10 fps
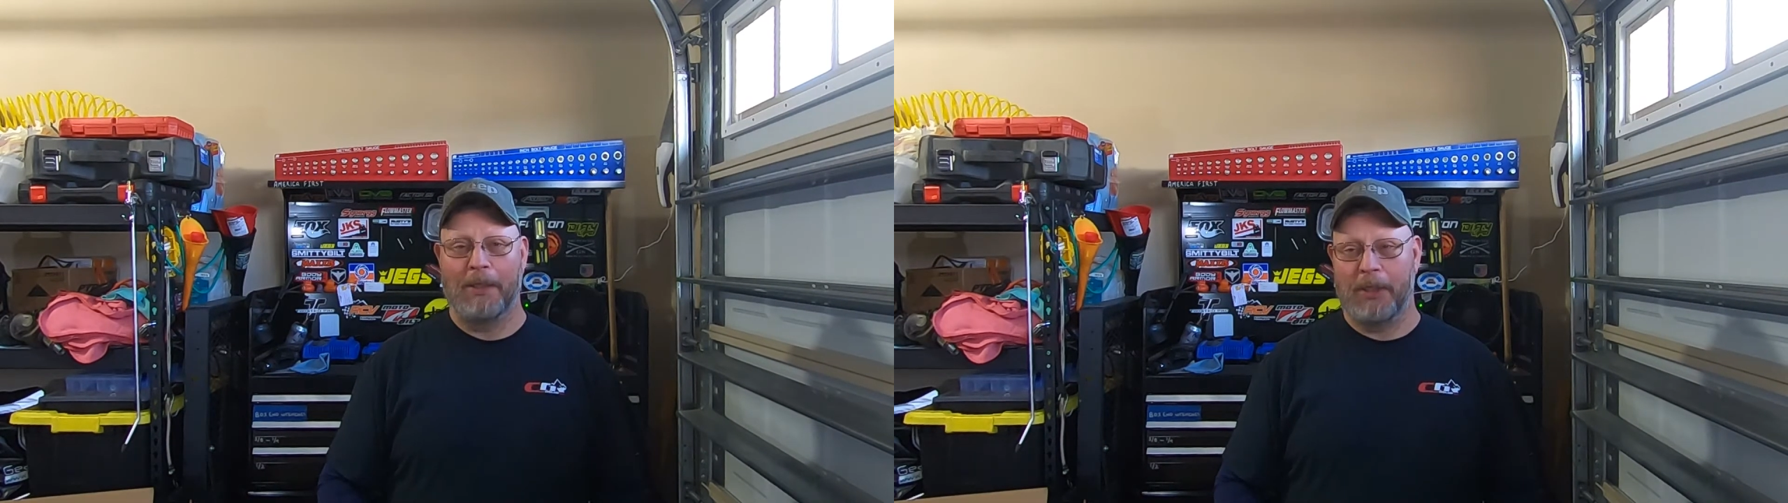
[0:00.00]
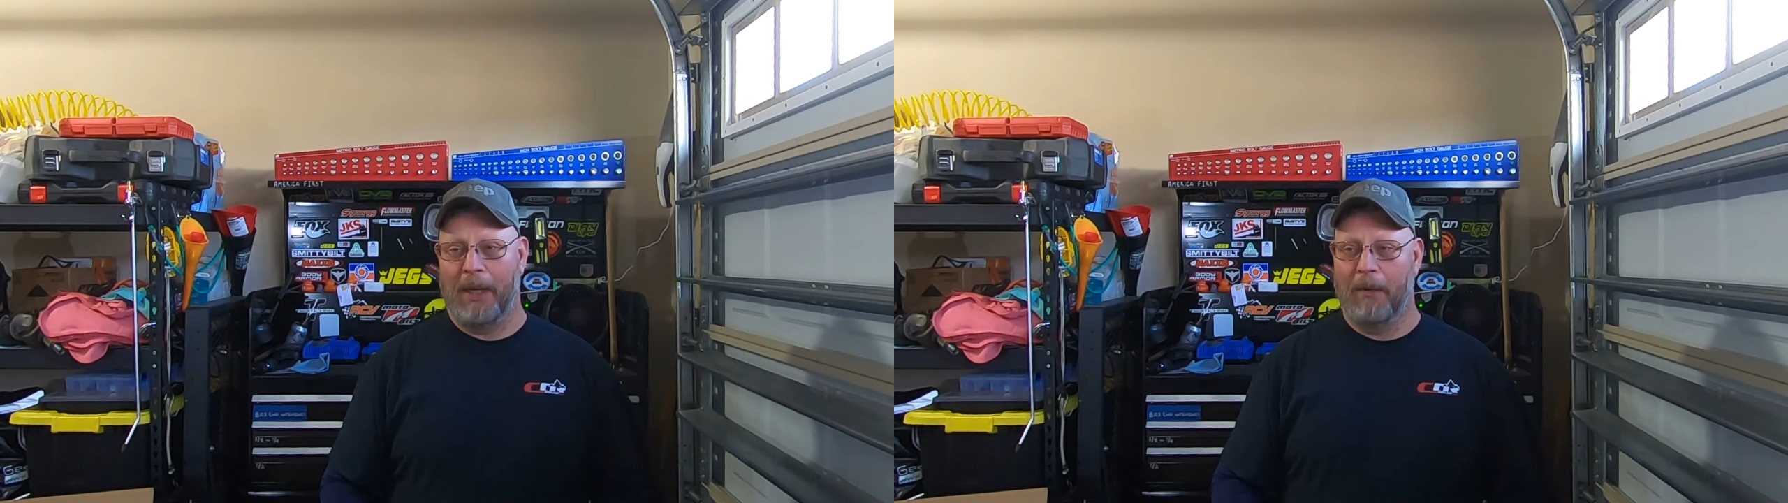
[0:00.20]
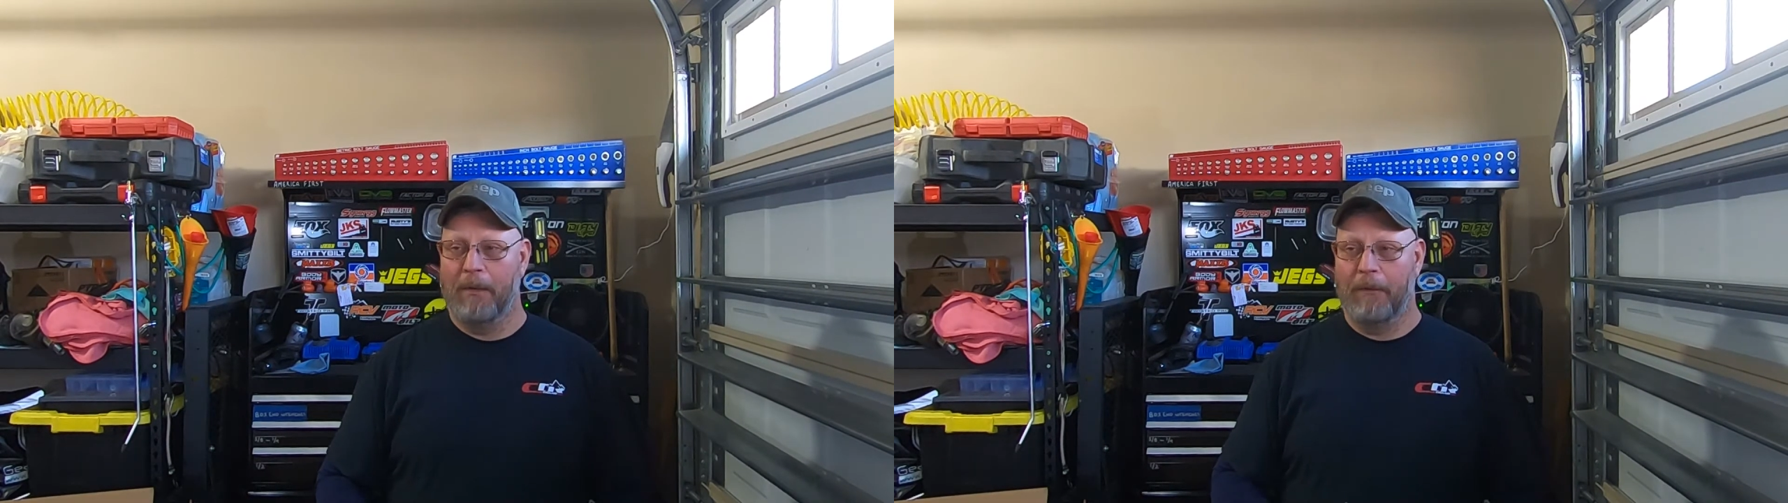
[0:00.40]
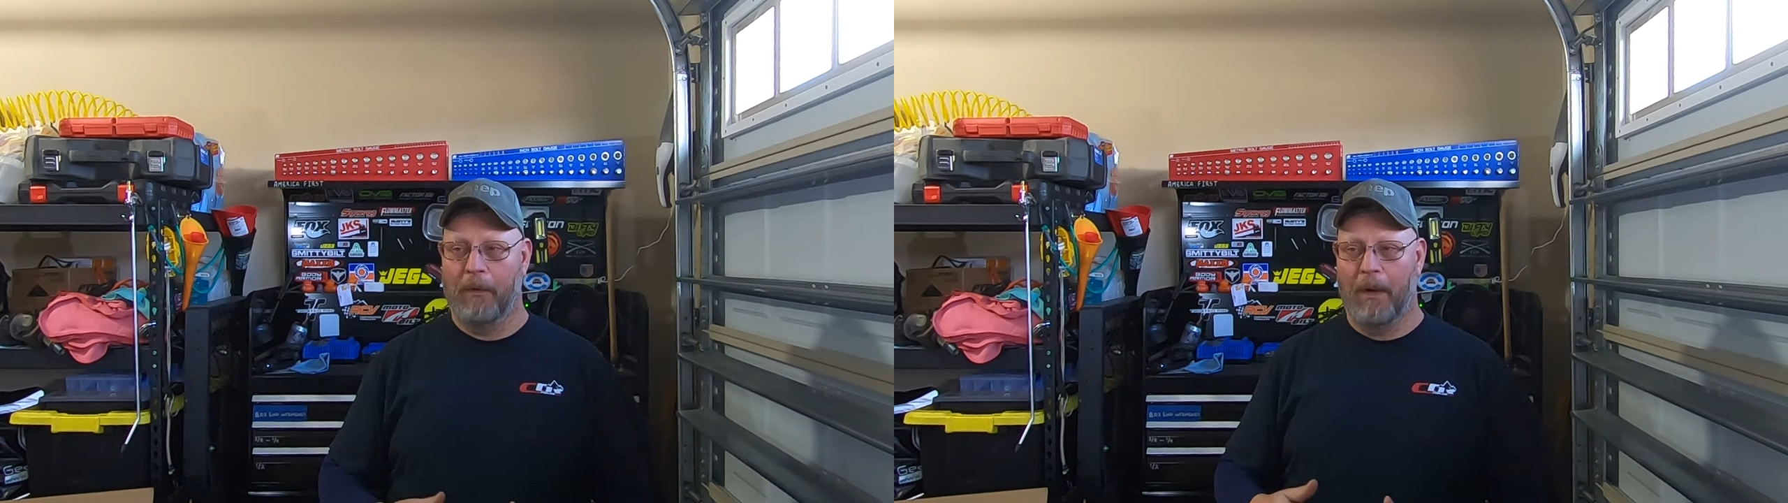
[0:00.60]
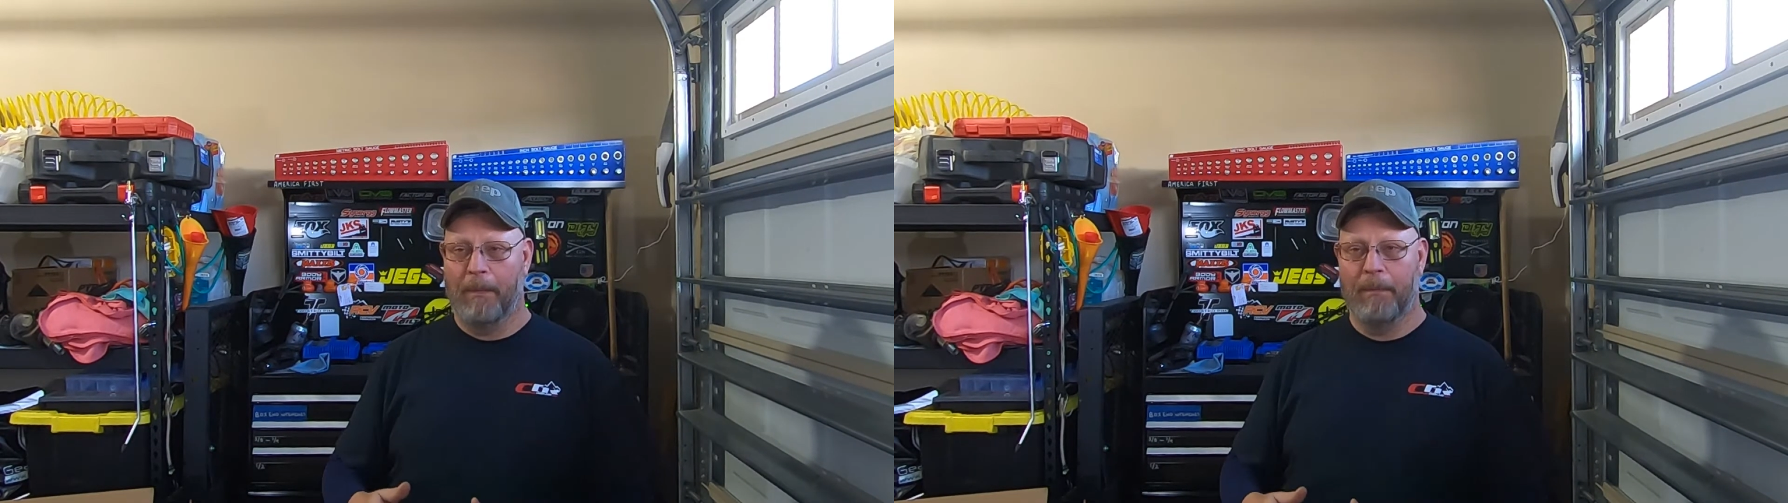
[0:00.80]
channel
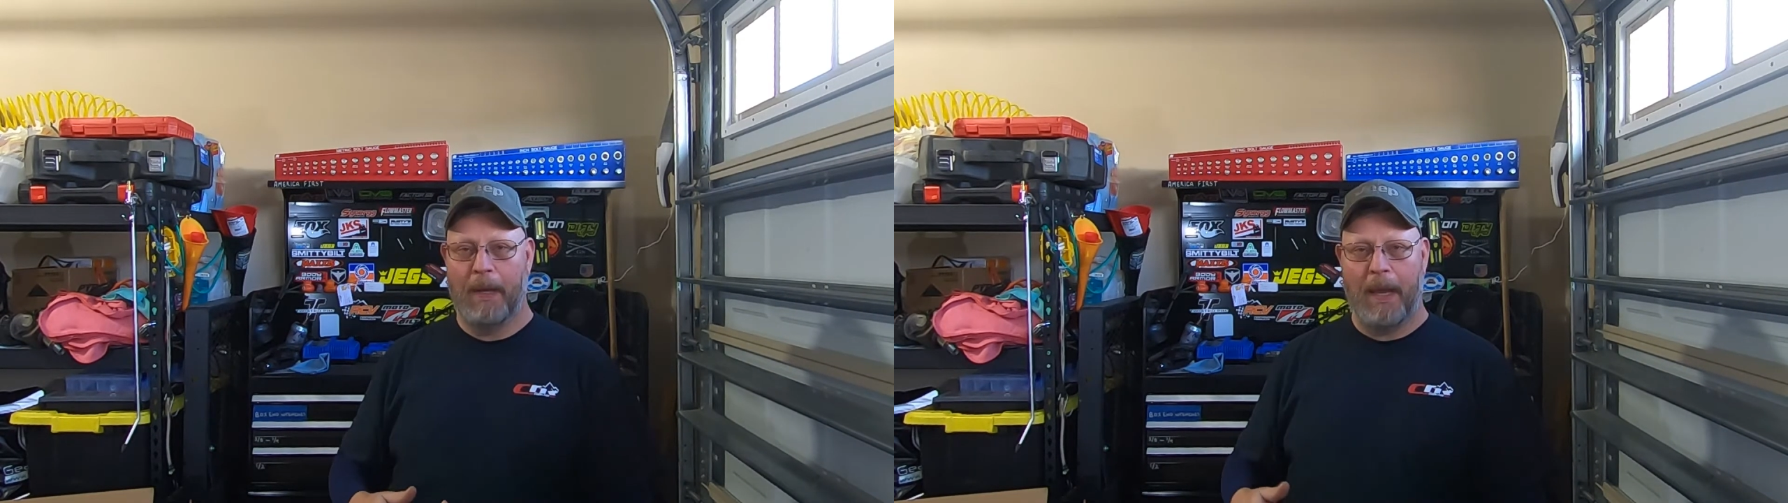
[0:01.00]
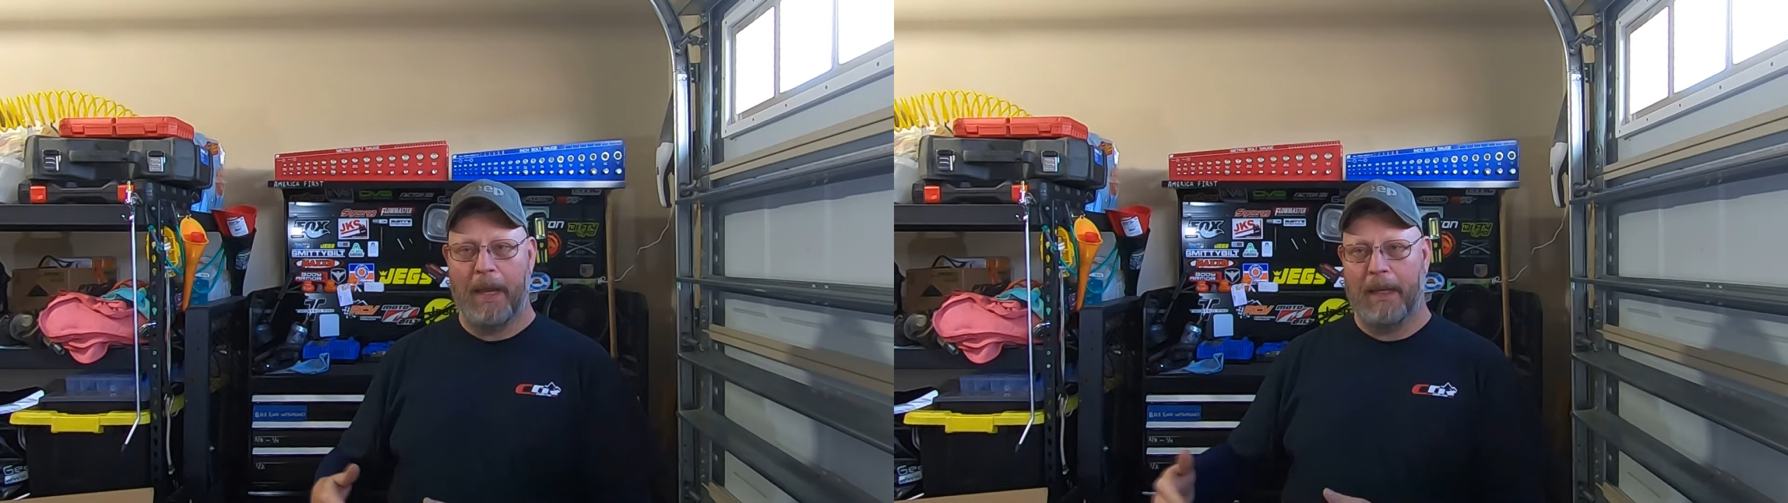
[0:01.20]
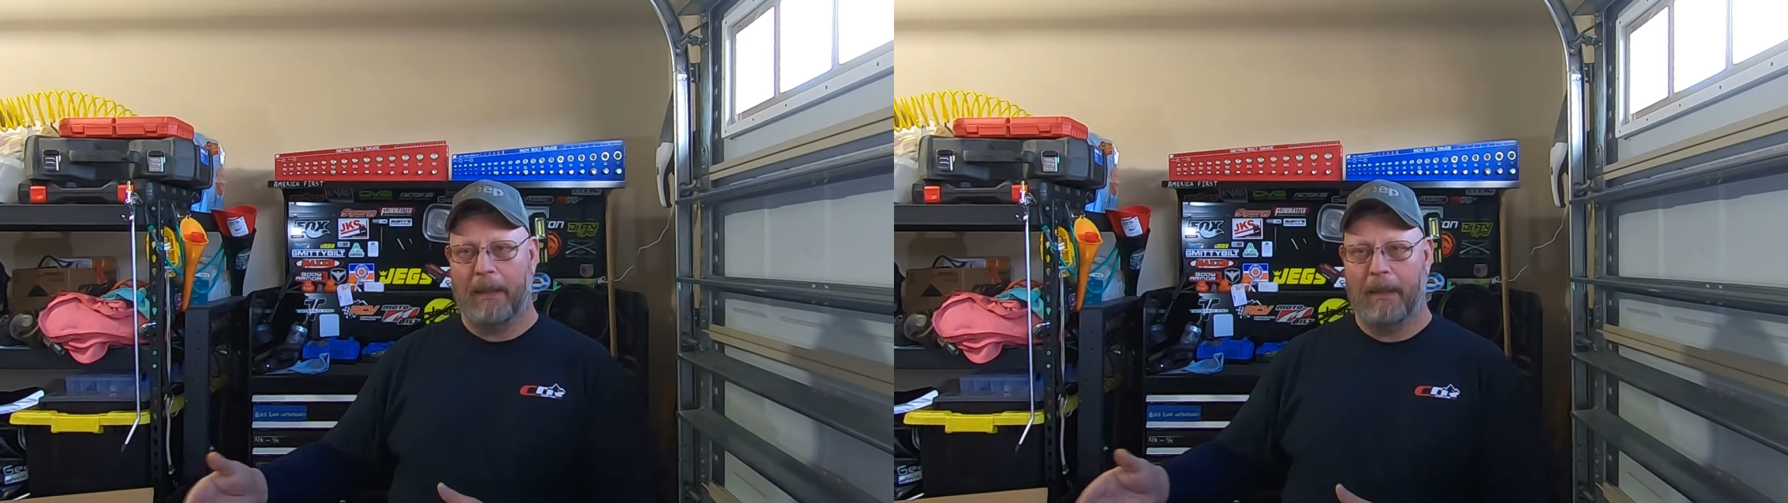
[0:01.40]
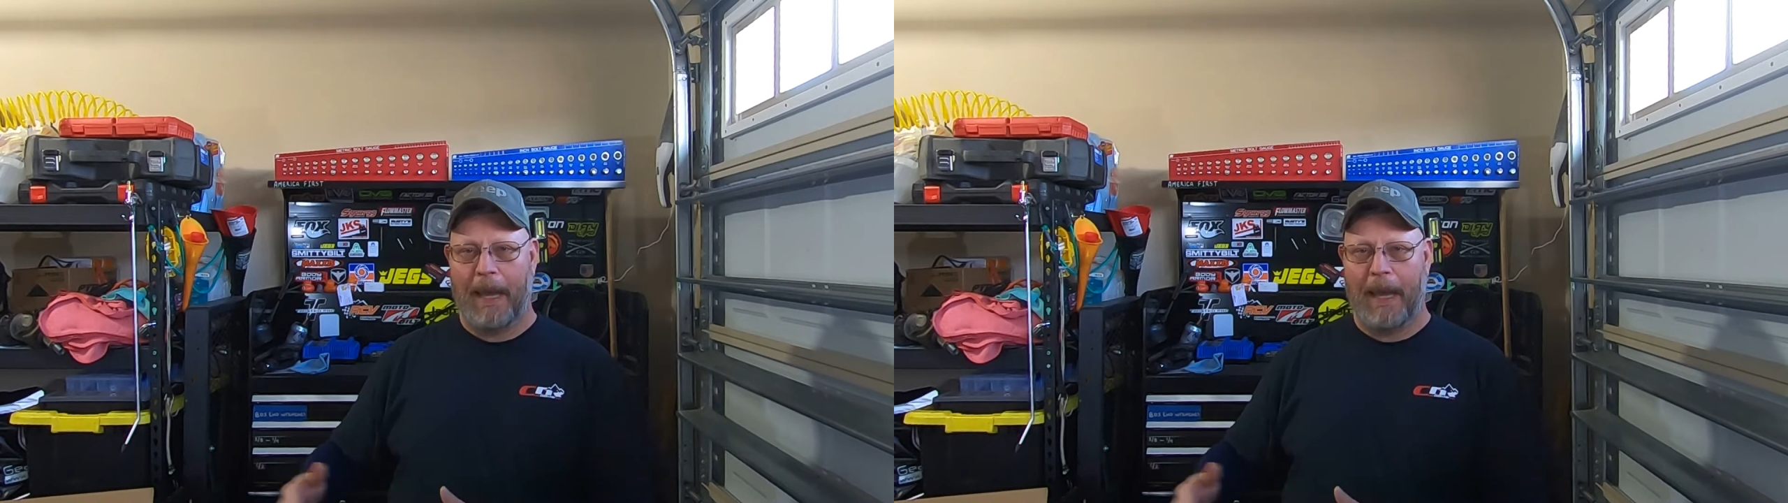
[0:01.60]
from a